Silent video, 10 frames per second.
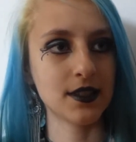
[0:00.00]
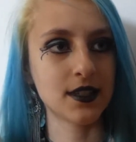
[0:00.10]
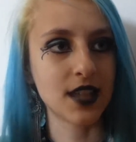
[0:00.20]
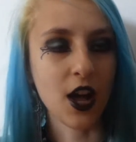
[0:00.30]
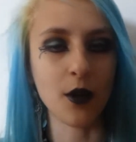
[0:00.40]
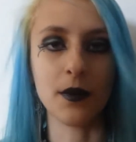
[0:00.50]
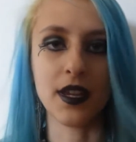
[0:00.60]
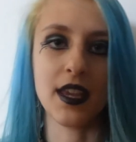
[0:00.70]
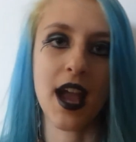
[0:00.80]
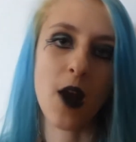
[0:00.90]
tell
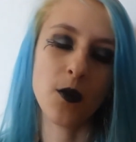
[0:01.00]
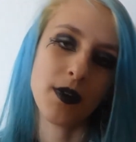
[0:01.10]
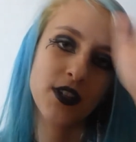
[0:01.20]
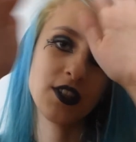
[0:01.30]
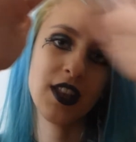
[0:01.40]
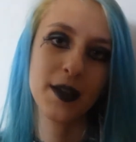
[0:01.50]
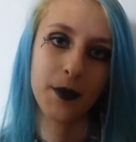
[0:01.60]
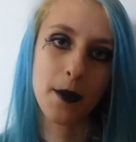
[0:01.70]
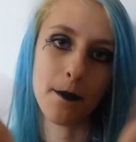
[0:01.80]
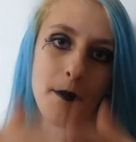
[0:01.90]
me how much you like
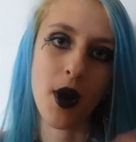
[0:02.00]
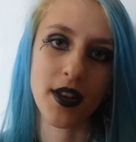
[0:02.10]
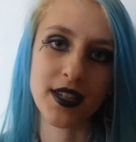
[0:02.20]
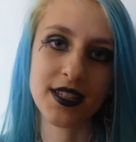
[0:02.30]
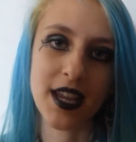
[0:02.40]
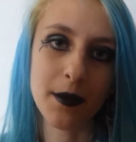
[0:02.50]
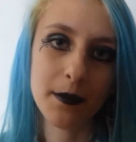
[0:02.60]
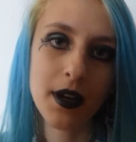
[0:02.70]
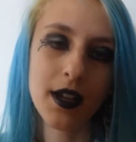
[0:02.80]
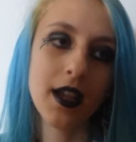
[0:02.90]
my body shape
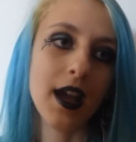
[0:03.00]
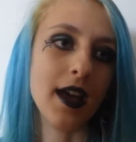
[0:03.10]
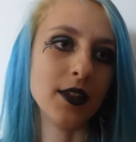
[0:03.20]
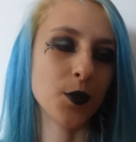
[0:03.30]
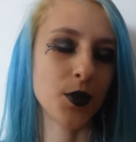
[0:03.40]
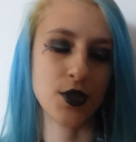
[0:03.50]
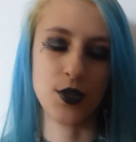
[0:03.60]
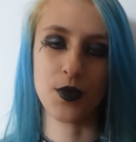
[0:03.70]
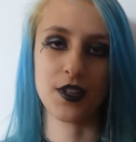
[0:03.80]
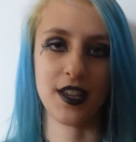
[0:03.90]
and what
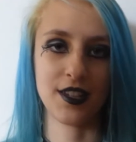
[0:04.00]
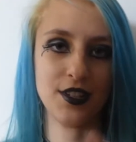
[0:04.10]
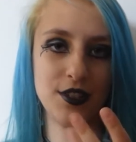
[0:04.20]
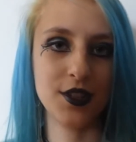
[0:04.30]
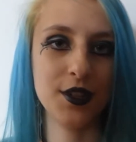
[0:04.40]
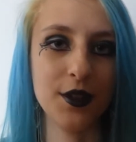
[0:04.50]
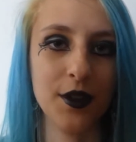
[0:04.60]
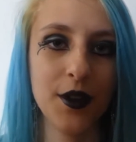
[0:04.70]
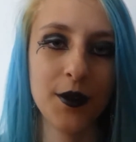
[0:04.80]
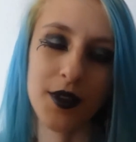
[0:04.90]
you would like to do
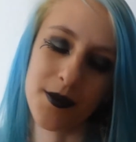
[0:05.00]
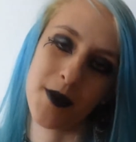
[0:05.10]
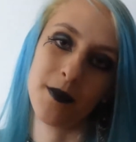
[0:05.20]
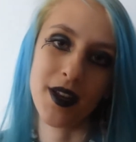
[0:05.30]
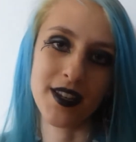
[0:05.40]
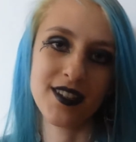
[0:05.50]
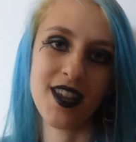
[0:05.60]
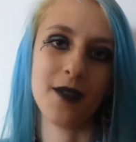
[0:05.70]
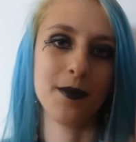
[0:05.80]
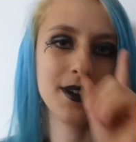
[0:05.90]
with my body
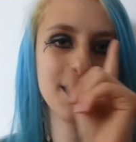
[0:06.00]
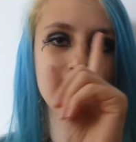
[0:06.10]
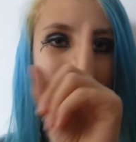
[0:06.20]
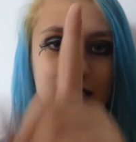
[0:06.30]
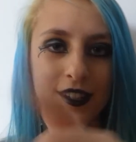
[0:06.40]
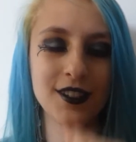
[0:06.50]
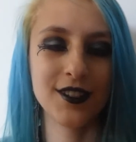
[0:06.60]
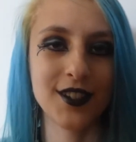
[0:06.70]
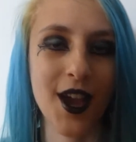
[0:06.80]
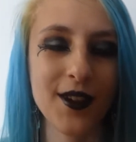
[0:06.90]
shape,
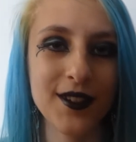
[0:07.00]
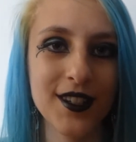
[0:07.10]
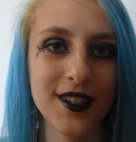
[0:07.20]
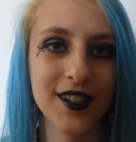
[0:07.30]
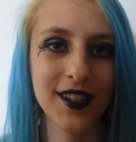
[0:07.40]
don't.